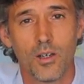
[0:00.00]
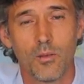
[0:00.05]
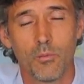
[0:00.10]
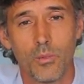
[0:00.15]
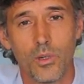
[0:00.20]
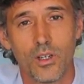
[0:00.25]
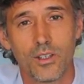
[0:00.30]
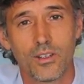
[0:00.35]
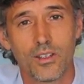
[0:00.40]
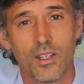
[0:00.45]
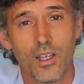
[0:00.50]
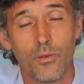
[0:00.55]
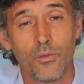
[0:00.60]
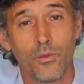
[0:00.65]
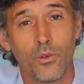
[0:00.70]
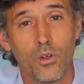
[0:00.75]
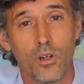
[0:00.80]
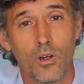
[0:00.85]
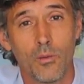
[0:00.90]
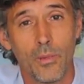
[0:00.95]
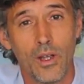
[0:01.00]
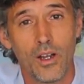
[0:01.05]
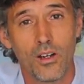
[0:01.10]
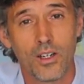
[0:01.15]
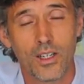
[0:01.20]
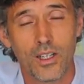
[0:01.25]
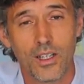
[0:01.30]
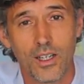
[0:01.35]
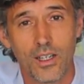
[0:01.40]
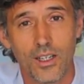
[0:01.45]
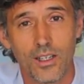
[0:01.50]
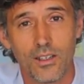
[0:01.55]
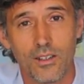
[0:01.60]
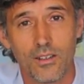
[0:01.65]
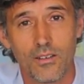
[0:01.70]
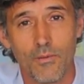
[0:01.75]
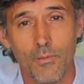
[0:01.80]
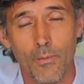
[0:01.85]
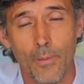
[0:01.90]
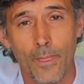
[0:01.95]
But if you're
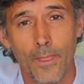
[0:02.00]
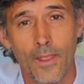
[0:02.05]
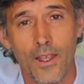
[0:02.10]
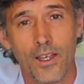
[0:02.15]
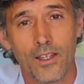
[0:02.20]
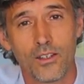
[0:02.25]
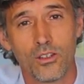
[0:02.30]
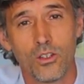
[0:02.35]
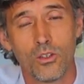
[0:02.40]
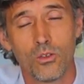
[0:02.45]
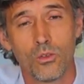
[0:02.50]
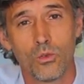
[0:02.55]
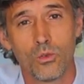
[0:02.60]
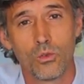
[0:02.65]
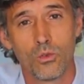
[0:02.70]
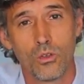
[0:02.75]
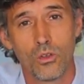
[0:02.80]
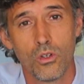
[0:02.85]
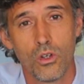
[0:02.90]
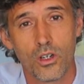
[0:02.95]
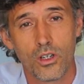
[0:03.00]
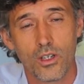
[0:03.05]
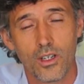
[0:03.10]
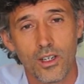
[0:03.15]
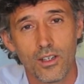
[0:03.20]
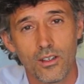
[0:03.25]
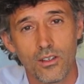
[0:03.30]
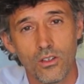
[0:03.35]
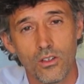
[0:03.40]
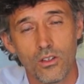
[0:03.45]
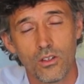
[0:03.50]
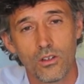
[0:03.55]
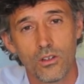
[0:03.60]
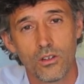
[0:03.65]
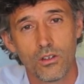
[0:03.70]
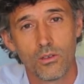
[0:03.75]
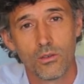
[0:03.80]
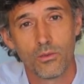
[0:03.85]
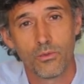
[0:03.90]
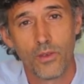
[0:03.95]
American and you look in
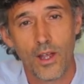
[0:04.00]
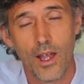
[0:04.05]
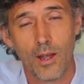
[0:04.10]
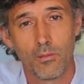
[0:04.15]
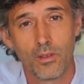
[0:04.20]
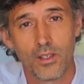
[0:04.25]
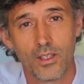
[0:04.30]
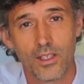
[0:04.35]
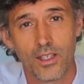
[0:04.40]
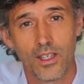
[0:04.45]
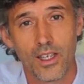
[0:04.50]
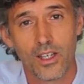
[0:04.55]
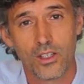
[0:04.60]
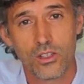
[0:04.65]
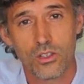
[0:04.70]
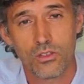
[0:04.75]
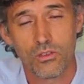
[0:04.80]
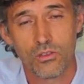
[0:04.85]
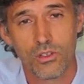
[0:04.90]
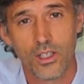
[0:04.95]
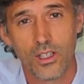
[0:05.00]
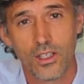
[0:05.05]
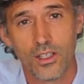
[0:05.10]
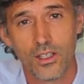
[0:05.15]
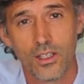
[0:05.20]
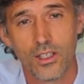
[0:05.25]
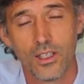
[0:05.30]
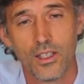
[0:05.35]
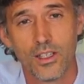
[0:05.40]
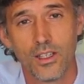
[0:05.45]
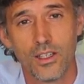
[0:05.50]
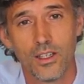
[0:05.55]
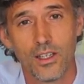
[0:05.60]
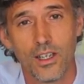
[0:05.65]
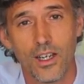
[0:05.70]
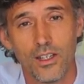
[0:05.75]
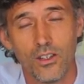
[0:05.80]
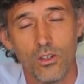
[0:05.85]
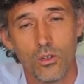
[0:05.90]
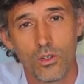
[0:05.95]
your family history
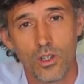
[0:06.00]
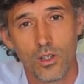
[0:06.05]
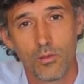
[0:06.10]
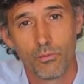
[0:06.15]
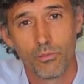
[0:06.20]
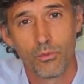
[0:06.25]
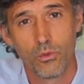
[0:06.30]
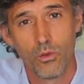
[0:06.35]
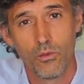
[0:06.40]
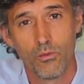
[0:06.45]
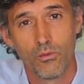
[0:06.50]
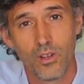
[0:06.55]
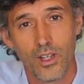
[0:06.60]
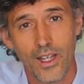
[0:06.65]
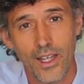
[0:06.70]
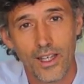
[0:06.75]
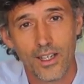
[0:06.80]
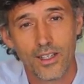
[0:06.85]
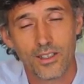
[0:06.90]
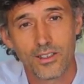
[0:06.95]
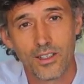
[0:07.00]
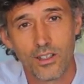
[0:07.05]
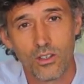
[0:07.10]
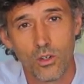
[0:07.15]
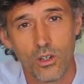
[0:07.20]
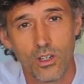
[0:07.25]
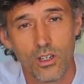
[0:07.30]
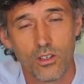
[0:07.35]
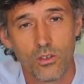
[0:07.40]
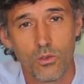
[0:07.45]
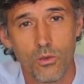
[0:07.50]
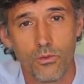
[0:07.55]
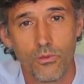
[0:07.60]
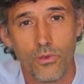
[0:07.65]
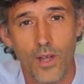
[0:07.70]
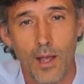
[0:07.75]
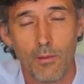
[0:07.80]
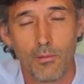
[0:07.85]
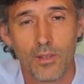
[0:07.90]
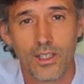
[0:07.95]
and you can prove links according to
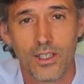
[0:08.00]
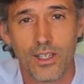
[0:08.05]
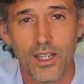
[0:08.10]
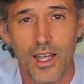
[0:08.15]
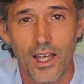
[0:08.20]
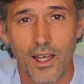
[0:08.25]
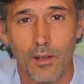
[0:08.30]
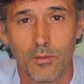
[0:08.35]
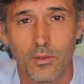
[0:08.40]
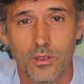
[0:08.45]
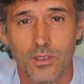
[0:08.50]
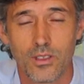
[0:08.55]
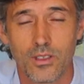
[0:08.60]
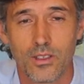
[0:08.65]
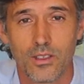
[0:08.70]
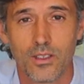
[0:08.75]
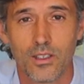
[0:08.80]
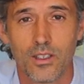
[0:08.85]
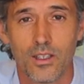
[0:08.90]
family names